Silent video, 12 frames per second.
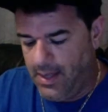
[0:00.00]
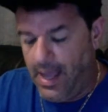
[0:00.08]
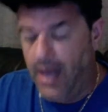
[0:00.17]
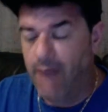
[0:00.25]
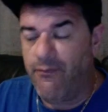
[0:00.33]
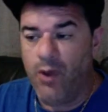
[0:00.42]

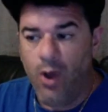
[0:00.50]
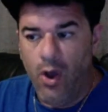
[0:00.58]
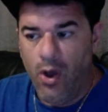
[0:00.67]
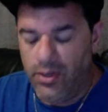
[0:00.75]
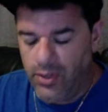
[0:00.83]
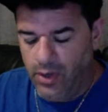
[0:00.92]
And if you
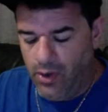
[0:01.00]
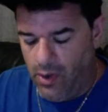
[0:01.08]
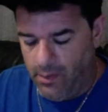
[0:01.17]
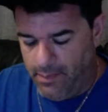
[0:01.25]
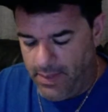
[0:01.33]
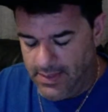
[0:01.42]
own your
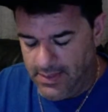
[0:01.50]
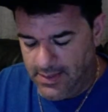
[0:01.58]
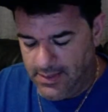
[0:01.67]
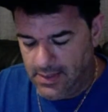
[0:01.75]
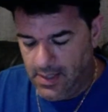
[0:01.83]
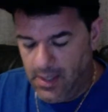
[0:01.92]
own
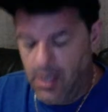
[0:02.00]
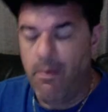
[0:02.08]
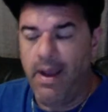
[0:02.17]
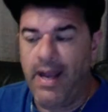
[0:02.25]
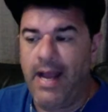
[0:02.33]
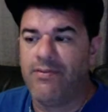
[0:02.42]
business, you
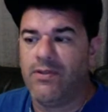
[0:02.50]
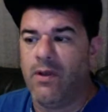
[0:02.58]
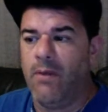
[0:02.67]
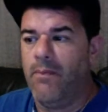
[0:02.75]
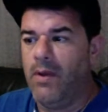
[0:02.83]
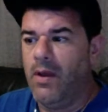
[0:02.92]
might have
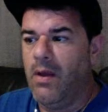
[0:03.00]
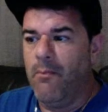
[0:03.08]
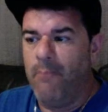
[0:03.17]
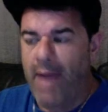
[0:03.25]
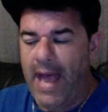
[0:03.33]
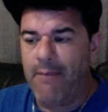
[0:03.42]
some
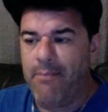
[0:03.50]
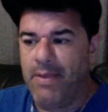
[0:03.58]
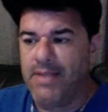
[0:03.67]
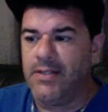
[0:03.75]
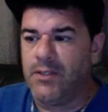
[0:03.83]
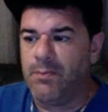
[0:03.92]
bad
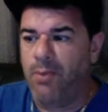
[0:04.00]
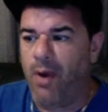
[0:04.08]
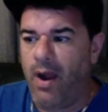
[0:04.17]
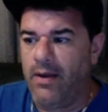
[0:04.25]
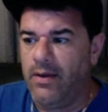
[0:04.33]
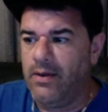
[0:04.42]
business
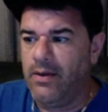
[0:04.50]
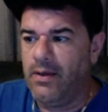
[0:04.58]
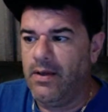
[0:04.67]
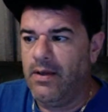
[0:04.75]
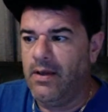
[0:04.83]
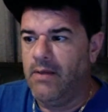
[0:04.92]
partner
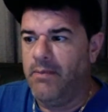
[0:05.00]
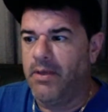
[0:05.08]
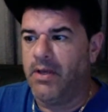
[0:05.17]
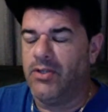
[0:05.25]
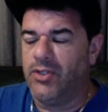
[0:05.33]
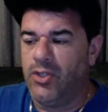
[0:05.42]

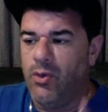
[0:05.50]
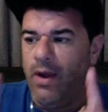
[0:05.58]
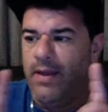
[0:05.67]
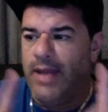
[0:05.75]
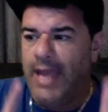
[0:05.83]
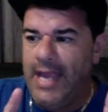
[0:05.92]
because you
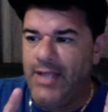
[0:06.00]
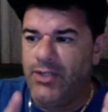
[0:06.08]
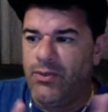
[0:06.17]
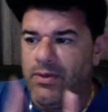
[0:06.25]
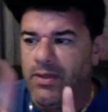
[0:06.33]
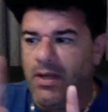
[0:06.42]
are the
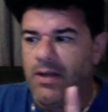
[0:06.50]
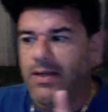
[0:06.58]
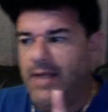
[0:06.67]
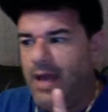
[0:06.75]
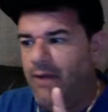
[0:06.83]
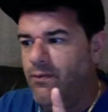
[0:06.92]
angel and they're the
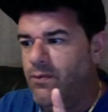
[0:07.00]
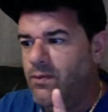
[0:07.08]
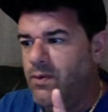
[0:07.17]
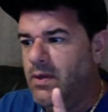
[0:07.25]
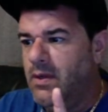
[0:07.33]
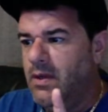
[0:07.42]
devil,
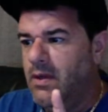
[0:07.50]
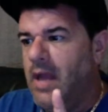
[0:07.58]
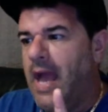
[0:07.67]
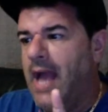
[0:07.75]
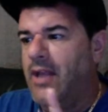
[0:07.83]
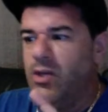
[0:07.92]

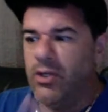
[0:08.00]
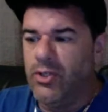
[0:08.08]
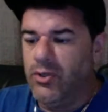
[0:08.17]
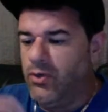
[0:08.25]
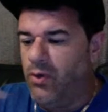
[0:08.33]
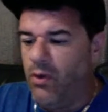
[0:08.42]
and you're
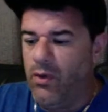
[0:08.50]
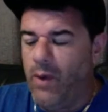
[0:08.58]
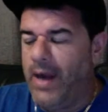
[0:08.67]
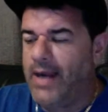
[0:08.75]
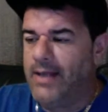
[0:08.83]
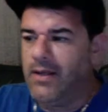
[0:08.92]
doing all the
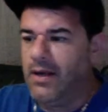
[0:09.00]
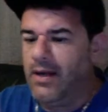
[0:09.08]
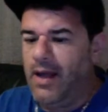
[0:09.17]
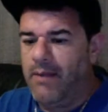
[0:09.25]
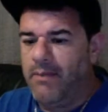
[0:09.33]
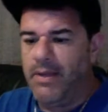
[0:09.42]
work and they're
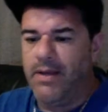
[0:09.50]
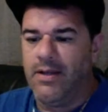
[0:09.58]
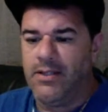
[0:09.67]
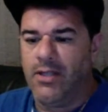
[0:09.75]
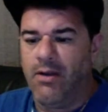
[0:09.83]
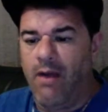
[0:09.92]
not,
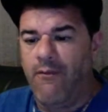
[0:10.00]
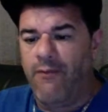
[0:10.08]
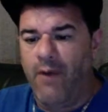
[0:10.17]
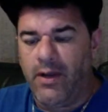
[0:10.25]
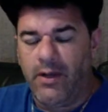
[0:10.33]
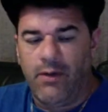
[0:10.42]
because they're out
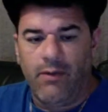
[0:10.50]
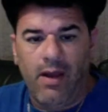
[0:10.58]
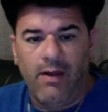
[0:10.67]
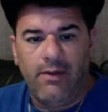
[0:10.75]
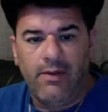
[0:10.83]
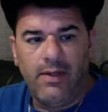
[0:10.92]
fucking
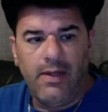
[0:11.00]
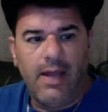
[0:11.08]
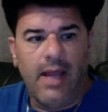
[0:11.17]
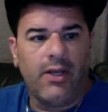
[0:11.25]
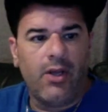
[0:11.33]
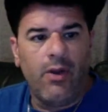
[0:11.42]
around
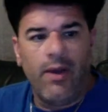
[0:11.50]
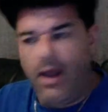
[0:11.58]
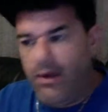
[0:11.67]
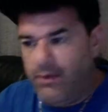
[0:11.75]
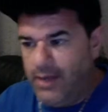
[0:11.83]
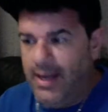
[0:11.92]
and going
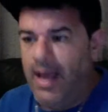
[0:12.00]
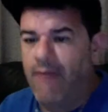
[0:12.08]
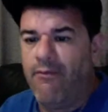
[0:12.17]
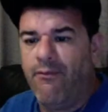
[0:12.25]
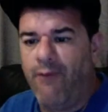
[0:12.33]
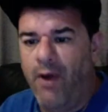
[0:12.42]
out and
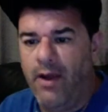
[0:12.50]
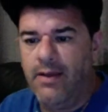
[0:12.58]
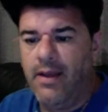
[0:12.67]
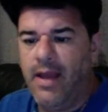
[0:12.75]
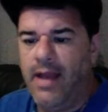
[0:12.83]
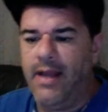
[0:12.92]
having fun
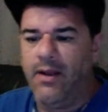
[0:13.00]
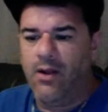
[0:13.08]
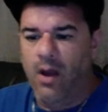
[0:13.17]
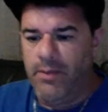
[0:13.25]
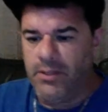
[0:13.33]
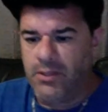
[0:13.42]
and then
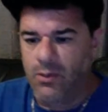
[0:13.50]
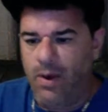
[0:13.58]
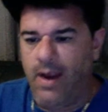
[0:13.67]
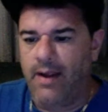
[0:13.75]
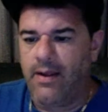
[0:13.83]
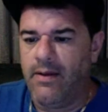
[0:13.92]
coming to work.